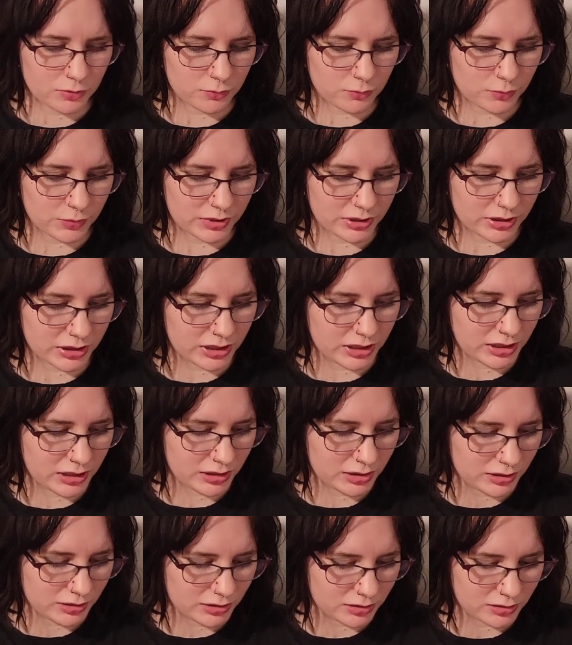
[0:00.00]

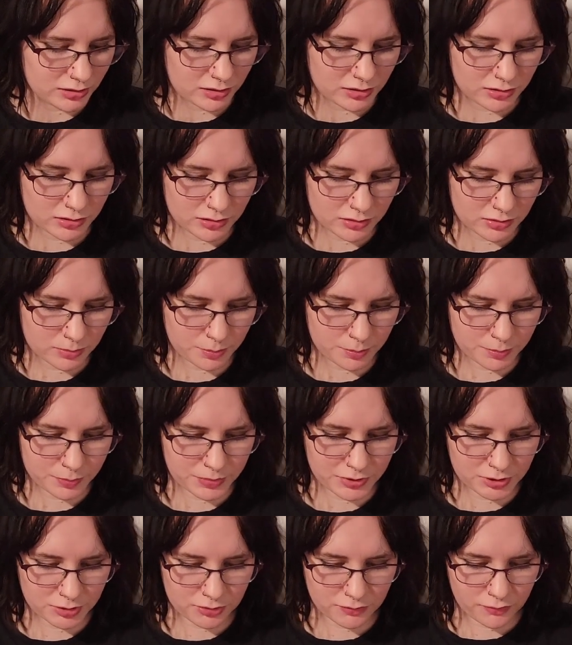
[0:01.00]
Really
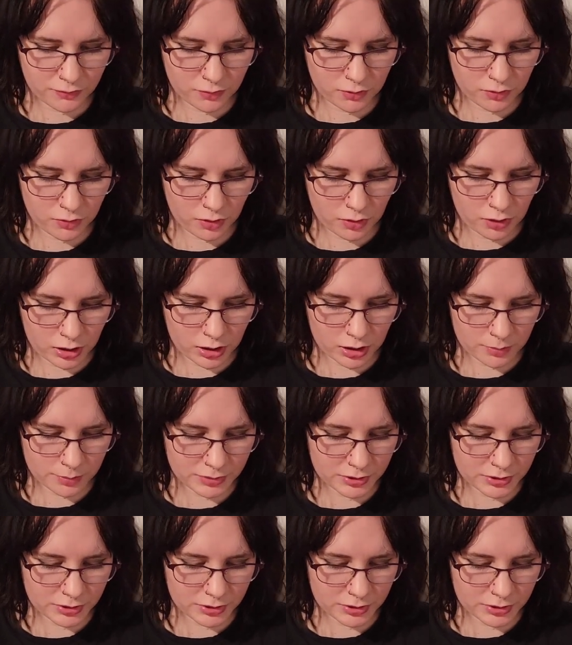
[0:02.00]
beautiful art,